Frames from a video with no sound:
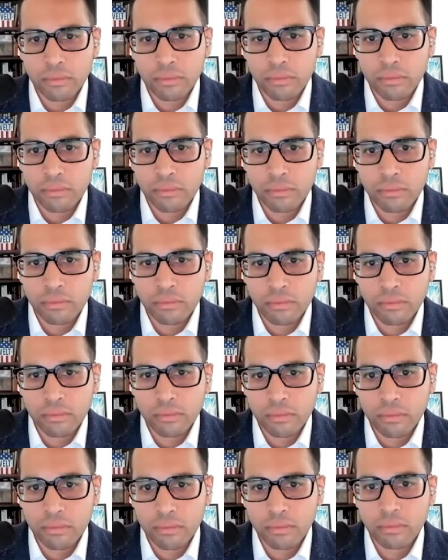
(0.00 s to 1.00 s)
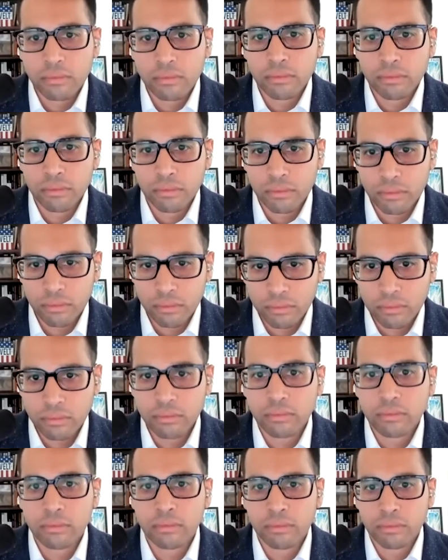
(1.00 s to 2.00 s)

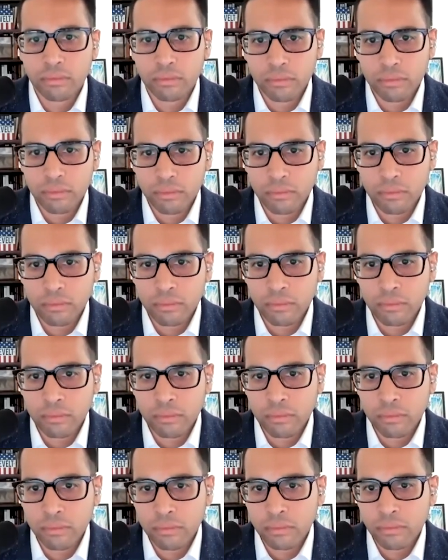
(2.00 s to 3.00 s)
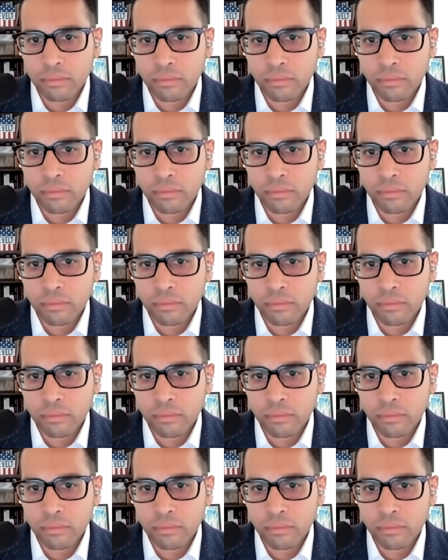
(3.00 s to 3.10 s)
No words are spoken by the person on screen.